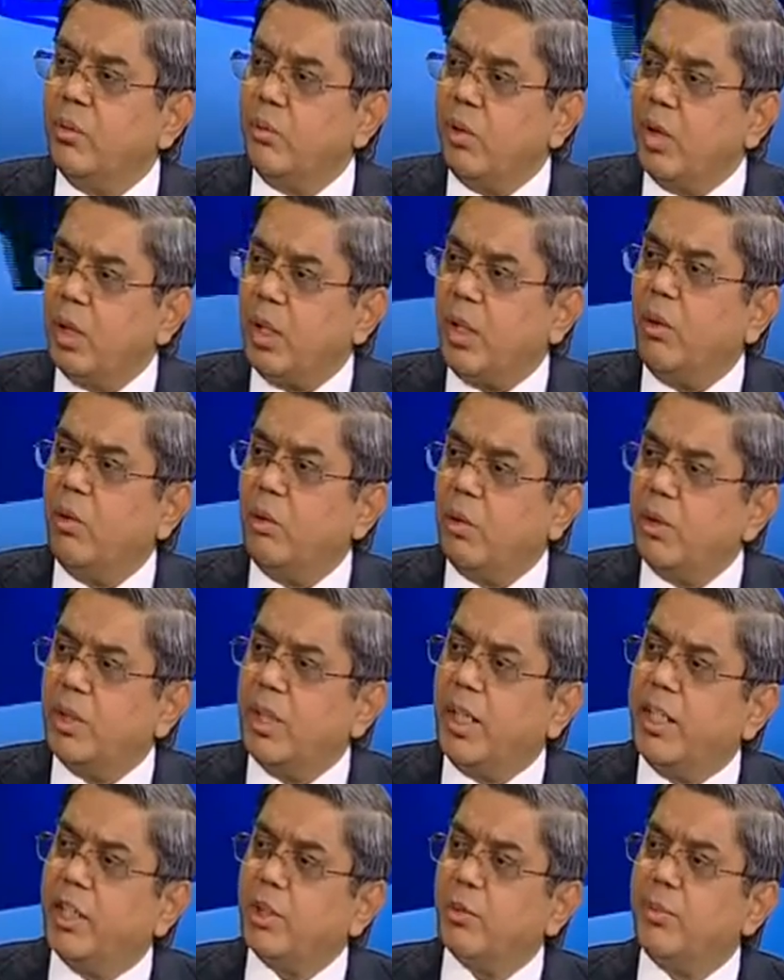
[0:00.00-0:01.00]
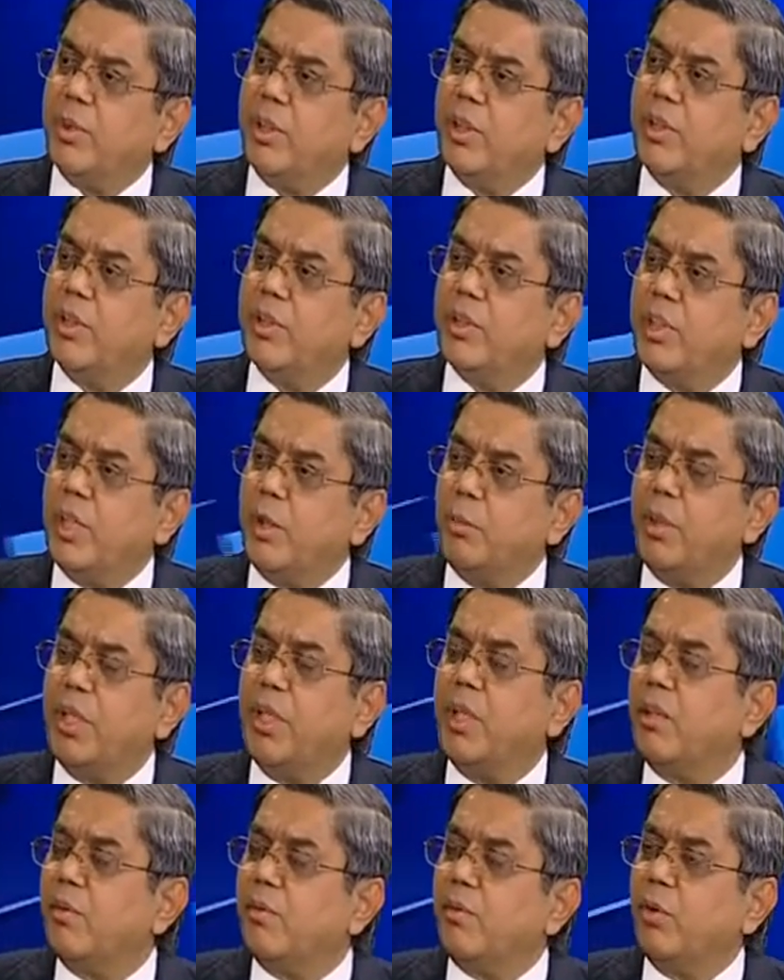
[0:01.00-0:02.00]
work out as per the
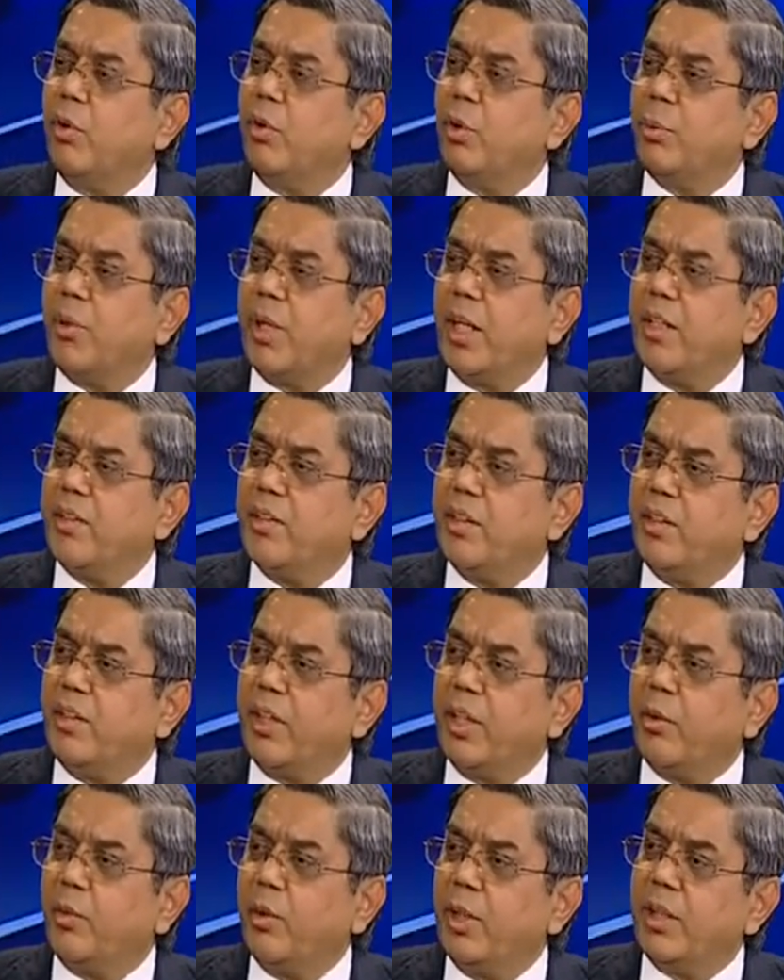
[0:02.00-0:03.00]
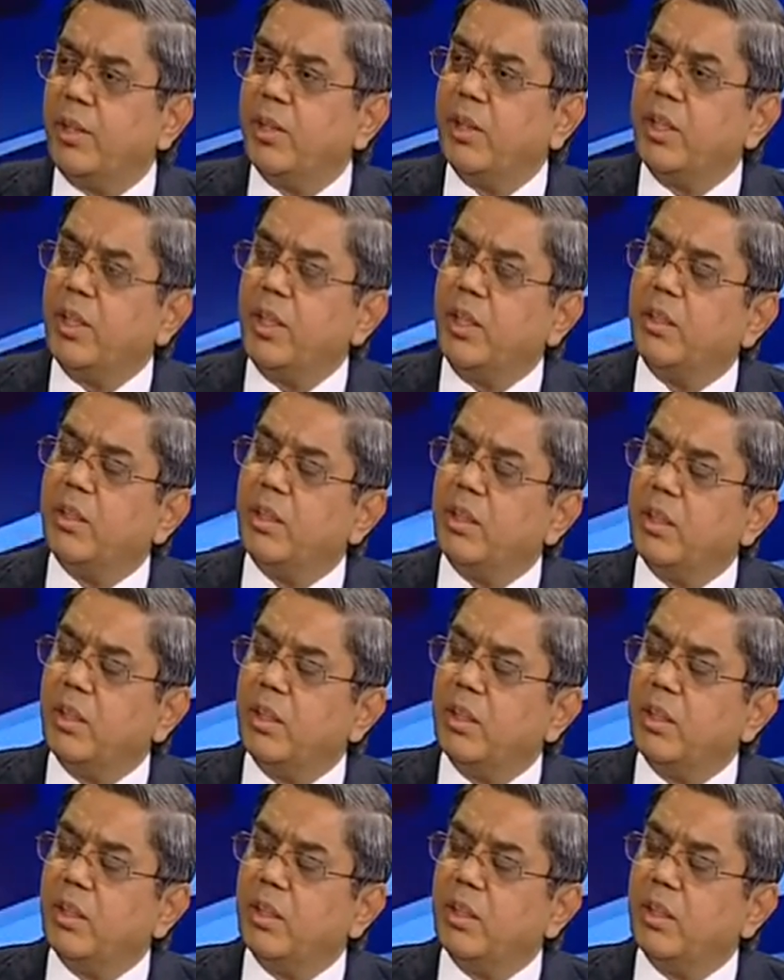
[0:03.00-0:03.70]
SEBI floor price and regulatory